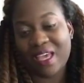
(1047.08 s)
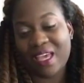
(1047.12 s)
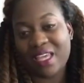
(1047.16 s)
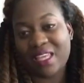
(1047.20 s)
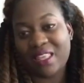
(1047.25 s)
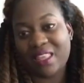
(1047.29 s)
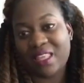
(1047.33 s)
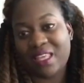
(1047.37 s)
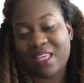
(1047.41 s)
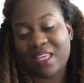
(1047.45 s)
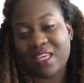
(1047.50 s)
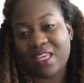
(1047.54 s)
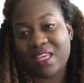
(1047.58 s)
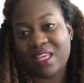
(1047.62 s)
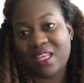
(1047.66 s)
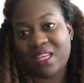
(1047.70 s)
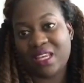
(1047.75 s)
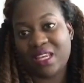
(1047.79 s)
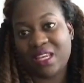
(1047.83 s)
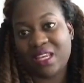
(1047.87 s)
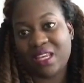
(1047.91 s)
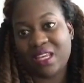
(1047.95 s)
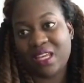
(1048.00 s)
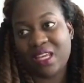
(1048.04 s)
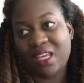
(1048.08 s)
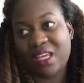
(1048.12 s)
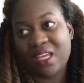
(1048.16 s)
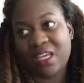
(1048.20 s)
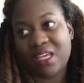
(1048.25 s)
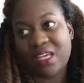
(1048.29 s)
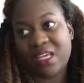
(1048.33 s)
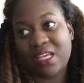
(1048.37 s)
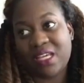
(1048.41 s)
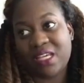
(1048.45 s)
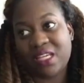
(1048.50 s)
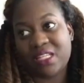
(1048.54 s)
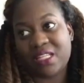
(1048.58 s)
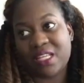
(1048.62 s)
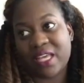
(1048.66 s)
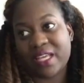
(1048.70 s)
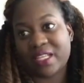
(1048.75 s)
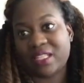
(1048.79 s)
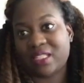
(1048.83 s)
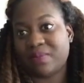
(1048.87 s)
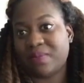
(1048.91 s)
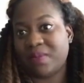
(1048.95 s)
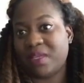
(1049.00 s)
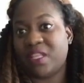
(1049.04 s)
And then he
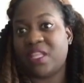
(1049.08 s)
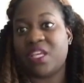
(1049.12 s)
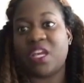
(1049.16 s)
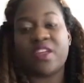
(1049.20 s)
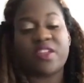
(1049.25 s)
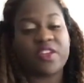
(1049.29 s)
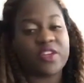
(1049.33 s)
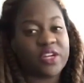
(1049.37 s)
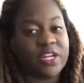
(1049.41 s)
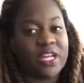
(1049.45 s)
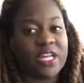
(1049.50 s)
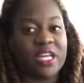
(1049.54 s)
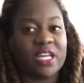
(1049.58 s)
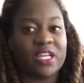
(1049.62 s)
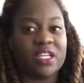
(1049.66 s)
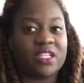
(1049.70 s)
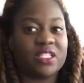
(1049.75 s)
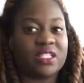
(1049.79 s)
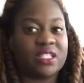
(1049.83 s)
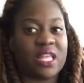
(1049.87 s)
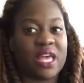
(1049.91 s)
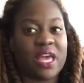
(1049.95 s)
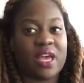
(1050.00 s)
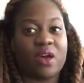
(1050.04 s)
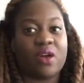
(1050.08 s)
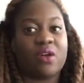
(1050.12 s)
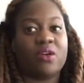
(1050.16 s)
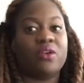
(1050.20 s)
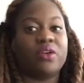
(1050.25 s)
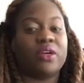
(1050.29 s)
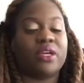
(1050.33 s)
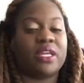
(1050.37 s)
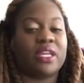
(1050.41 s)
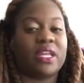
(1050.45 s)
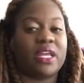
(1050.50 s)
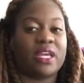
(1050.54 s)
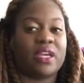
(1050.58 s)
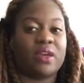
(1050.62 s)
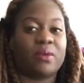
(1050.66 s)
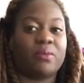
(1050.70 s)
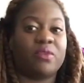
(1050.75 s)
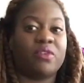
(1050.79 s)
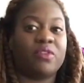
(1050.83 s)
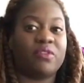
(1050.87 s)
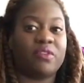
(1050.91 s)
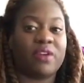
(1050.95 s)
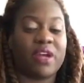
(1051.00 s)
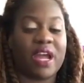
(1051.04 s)
texts me the other day and he's like, oh, can I
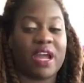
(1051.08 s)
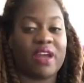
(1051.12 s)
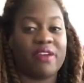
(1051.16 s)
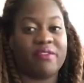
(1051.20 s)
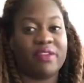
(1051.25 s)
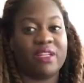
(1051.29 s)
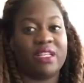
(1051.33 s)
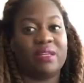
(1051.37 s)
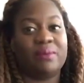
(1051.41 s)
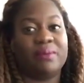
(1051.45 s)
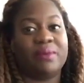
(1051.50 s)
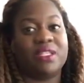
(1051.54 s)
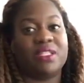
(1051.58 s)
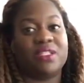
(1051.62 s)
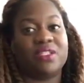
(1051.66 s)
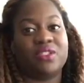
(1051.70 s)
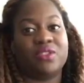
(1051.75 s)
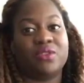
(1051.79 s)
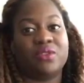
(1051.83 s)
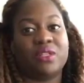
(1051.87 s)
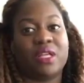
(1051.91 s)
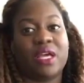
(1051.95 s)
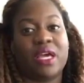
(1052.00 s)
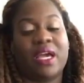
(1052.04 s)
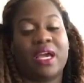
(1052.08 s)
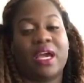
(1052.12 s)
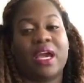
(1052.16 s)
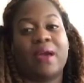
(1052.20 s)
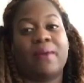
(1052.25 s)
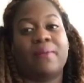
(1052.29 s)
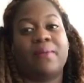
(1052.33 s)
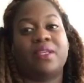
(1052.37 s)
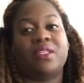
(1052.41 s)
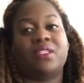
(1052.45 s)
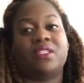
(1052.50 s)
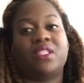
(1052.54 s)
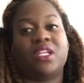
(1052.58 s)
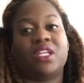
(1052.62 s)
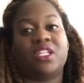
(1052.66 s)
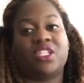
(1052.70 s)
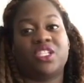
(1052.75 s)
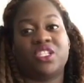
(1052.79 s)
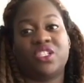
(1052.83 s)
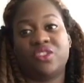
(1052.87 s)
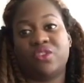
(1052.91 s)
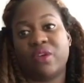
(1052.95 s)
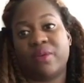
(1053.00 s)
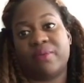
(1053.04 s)
come over? I really miss you. Like, I miss
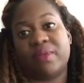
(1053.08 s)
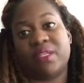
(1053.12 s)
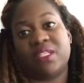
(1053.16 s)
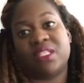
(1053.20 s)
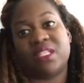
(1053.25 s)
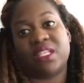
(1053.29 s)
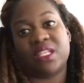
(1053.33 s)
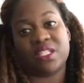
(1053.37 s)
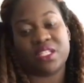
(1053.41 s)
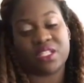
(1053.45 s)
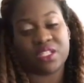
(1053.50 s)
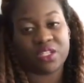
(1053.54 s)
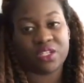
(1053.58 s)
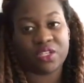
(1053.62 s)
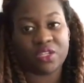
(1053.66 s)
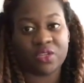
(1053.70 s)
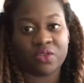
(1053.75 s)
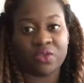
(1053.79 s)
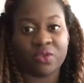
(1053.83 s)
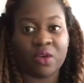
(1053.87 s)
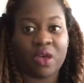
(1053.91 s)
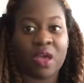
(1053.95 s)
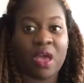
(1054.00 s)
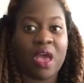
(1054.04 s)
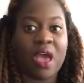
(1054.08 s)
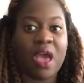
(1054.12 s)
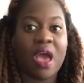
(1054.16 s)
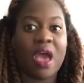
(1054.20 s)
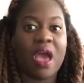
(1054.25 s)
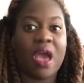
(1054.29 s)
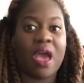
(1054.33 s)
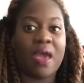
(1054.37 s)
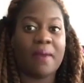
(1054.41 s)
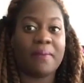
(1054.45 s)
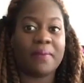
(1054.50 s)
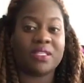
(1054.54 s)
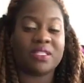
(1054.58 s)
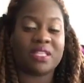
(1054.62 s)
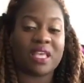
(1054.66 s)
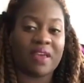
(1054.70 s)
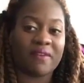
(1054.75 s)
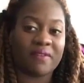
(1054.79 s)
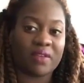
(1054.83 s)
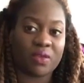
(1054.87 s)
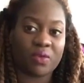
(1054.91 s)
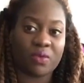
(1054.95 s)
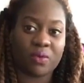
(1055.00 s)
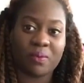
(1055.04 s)
touching you, I miss kissing you, I miss
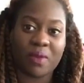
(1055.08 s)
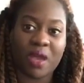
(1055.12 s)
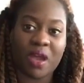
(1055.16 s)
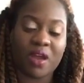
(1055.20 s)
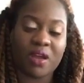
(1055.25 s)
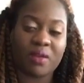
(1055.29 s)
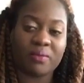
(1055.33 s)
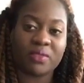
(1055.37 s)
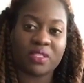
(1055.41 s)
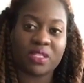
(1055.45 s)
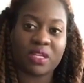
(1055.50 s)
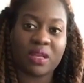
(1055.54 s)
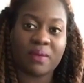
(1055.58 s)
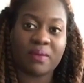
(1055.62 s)
having you in my arms.